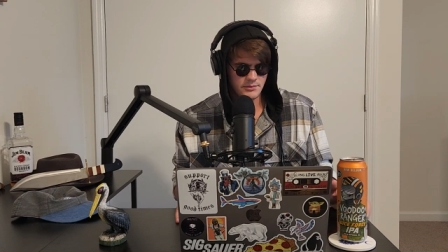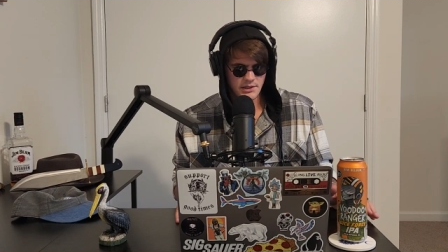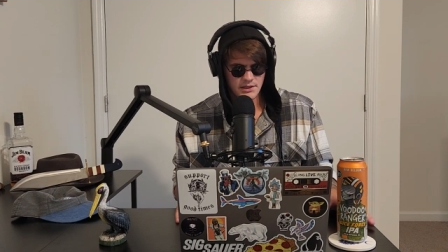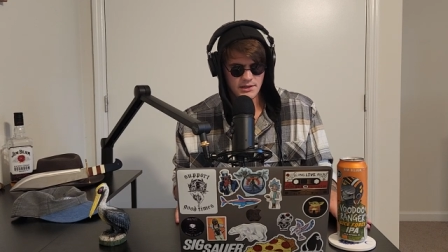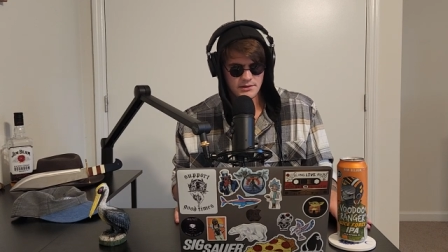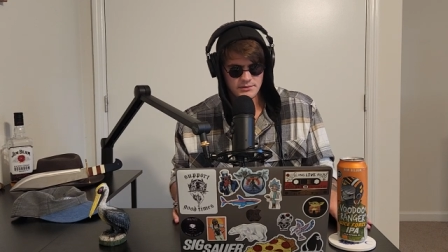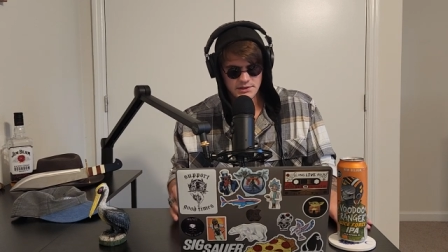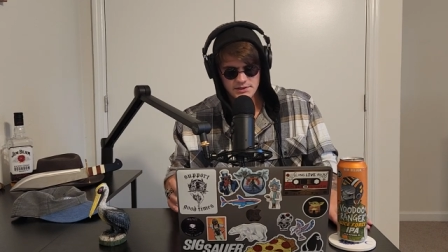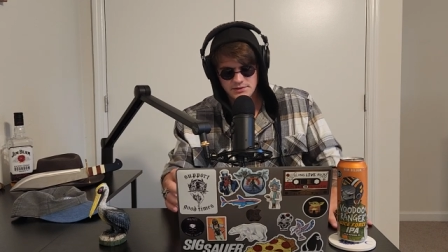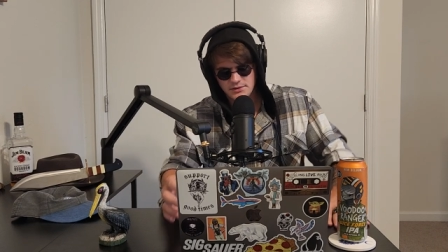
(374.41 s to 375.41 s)
Oh my God.
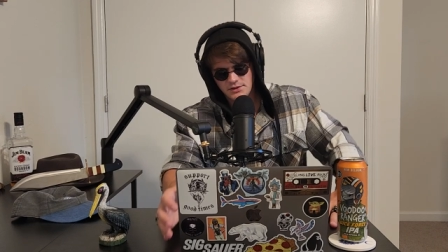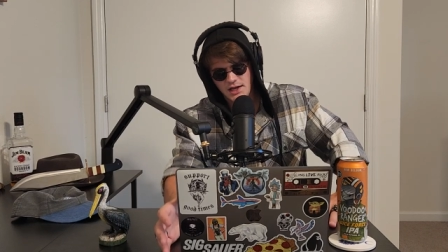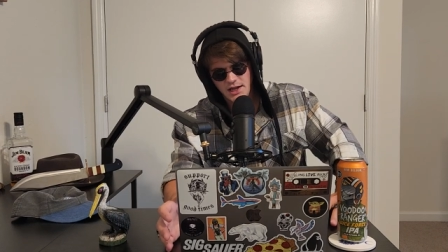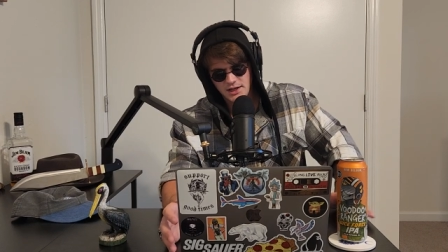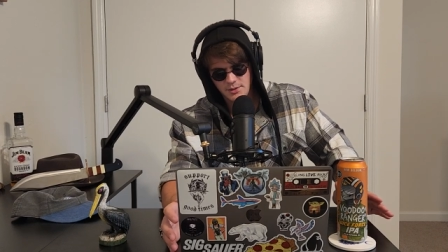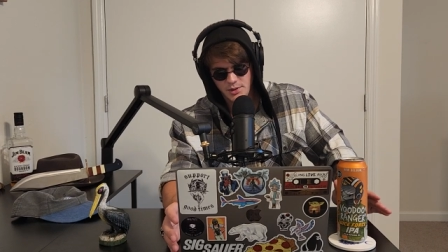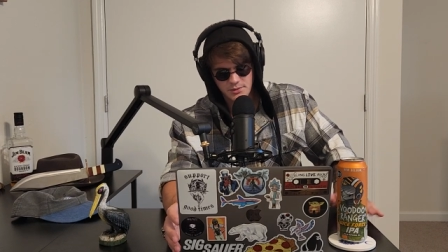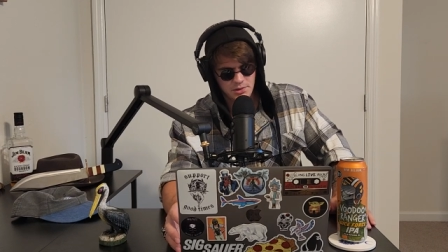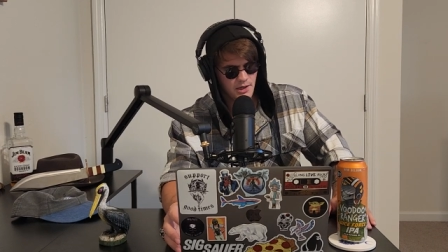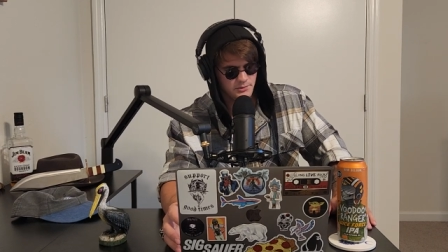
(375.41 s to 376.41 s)
We're in, dude, I got a
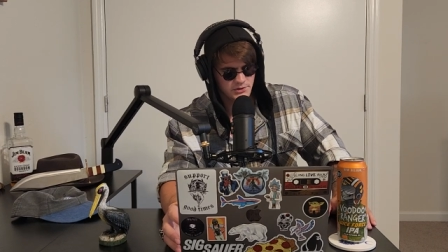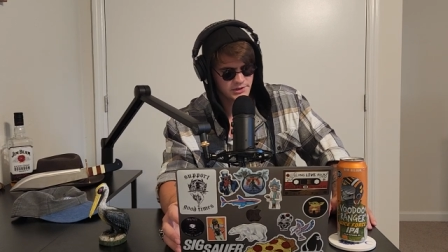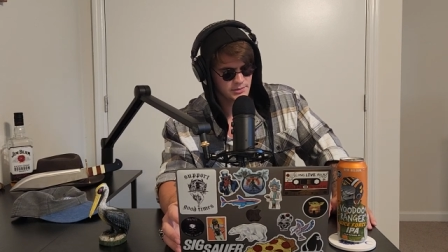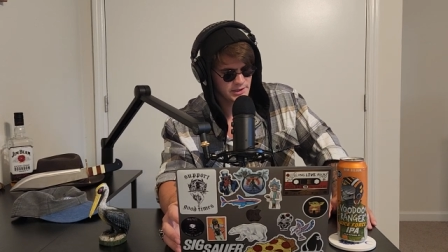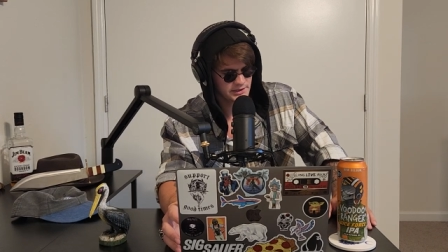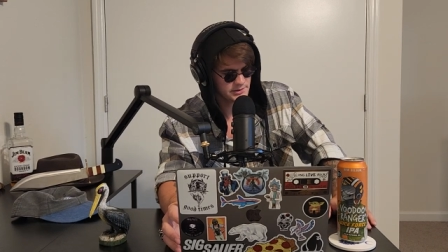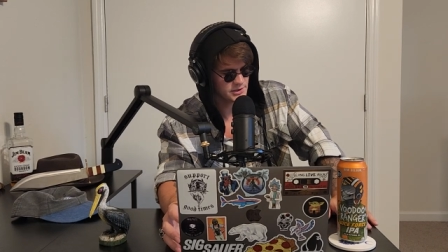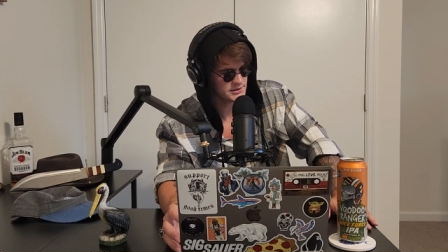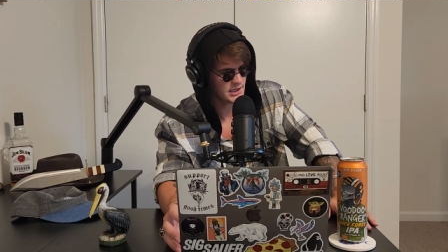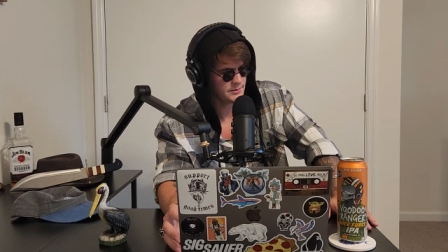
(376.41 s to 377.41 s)
bug problem. We'll talk about that
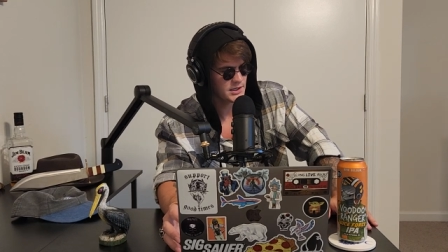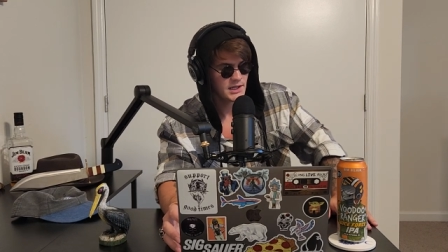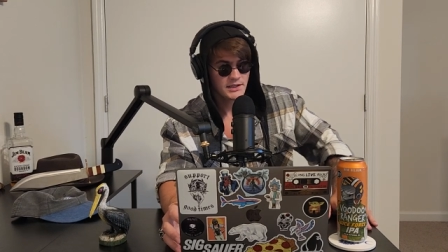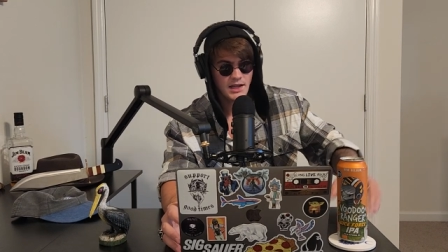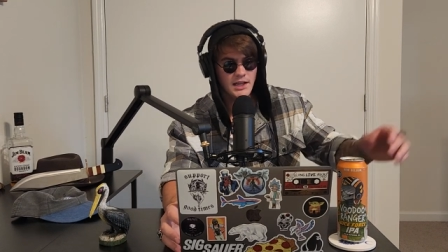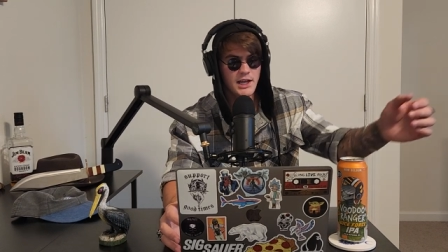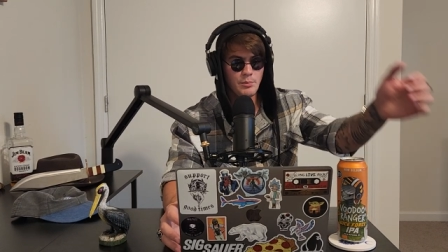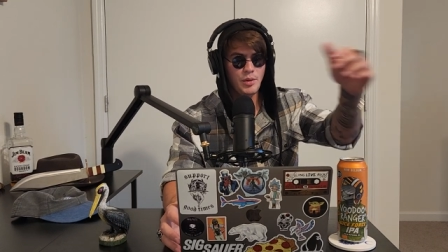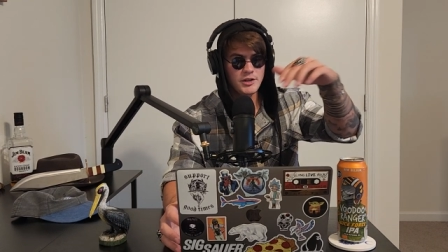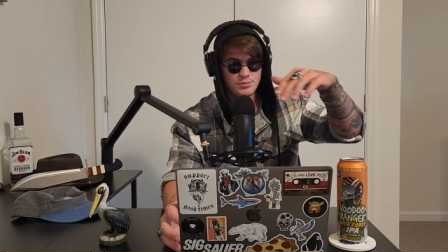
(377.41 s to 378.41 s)
some other time. Not
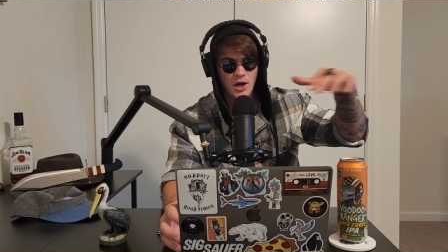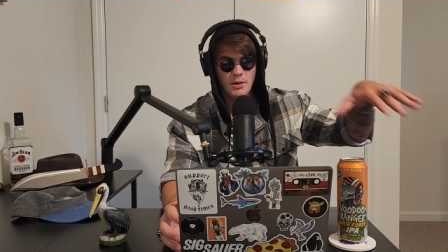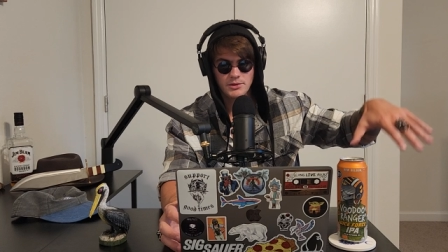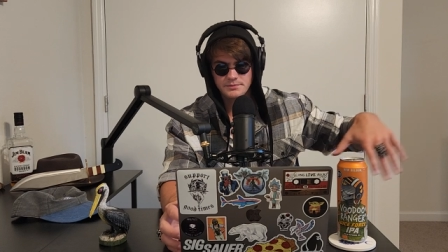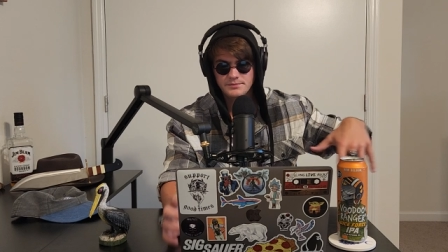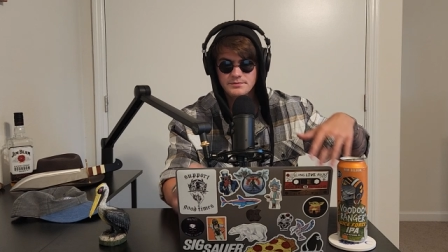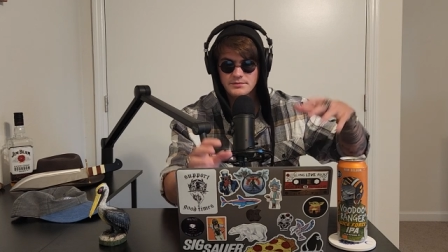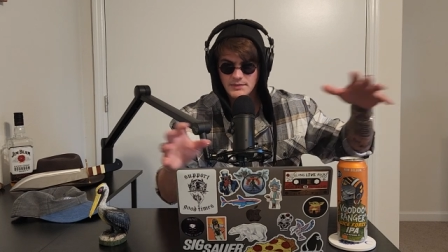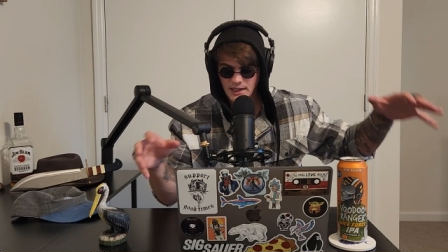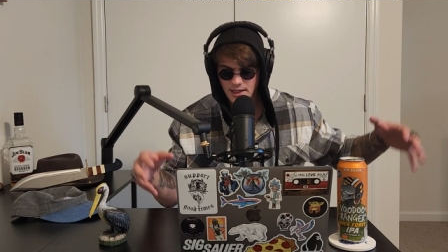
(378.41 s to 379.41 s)
like a bug
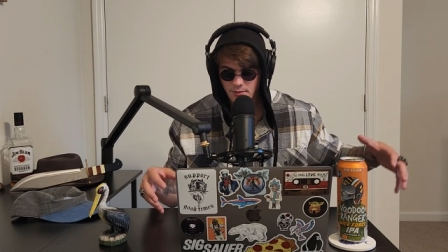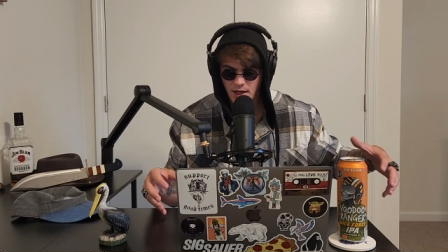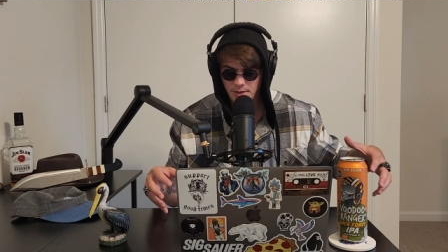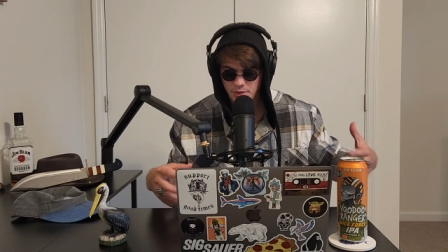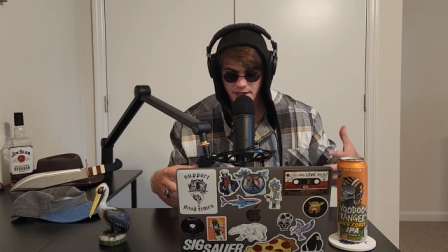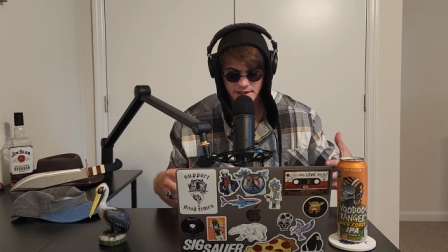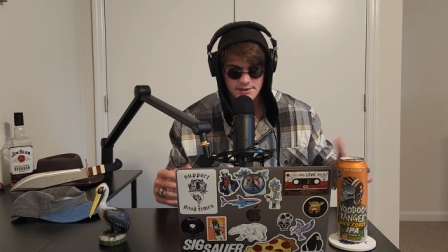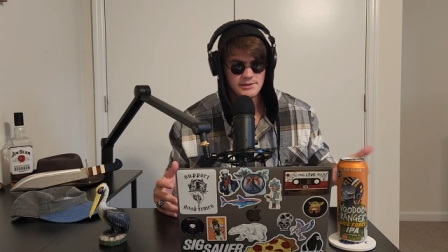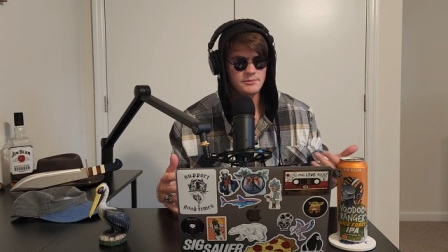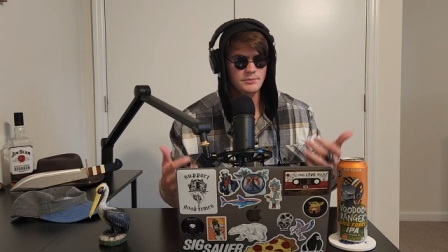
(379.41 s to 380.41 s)
problem in my
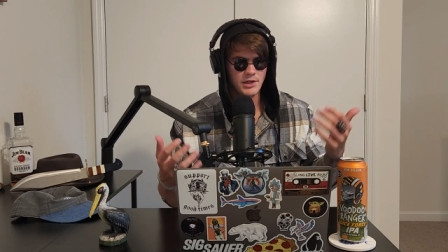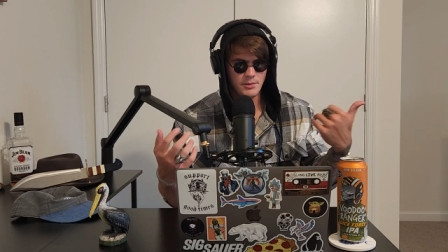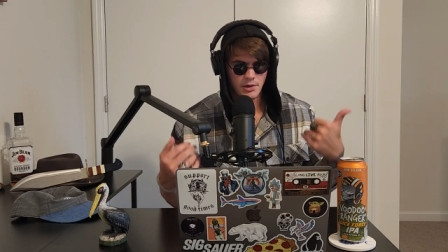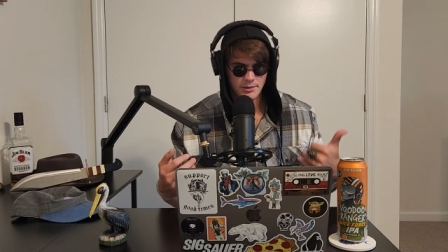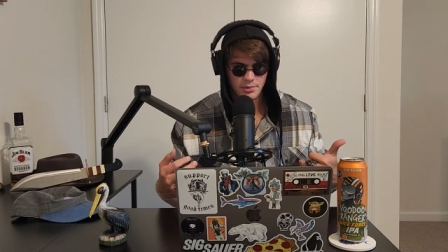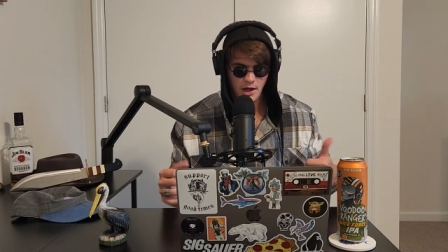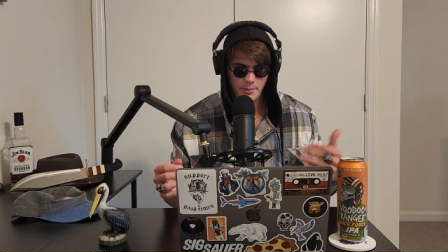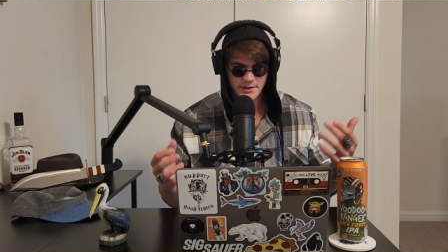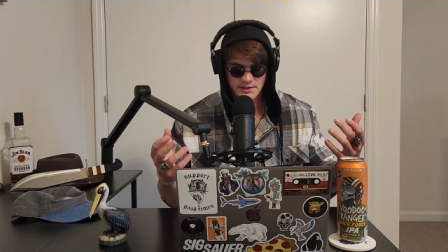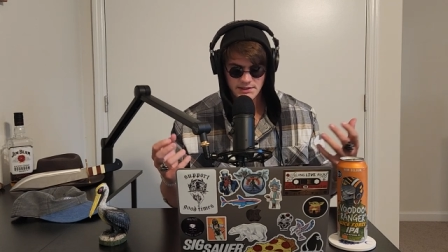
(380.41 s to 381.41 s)
place, but a bug
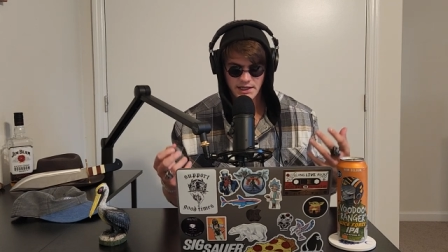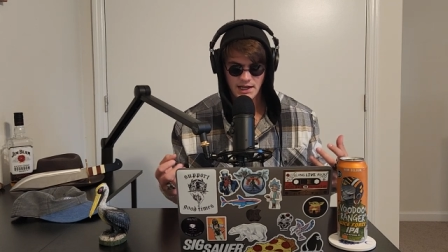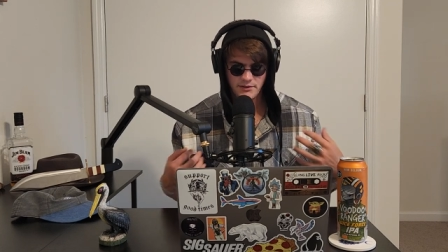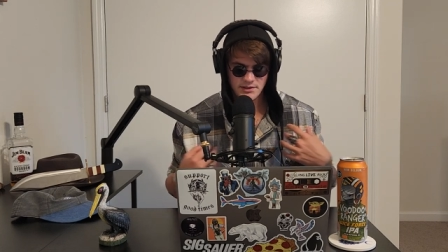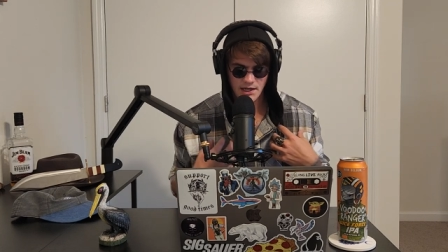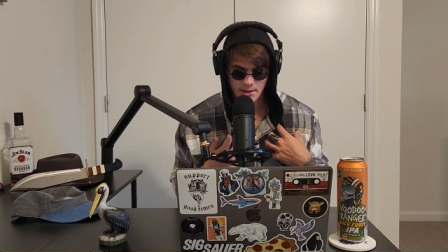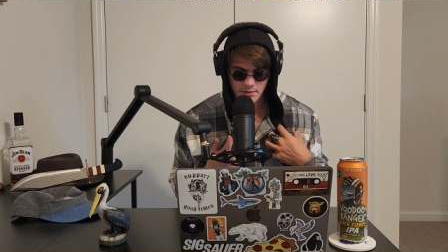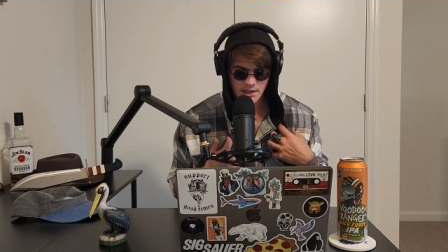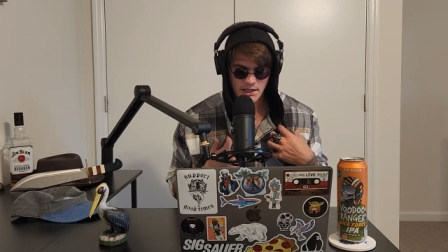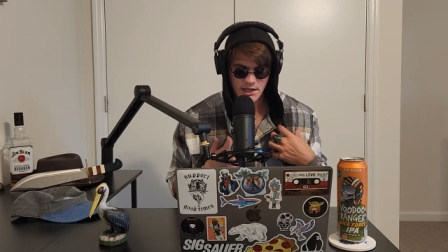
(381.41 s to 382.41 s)
problem isn't like every time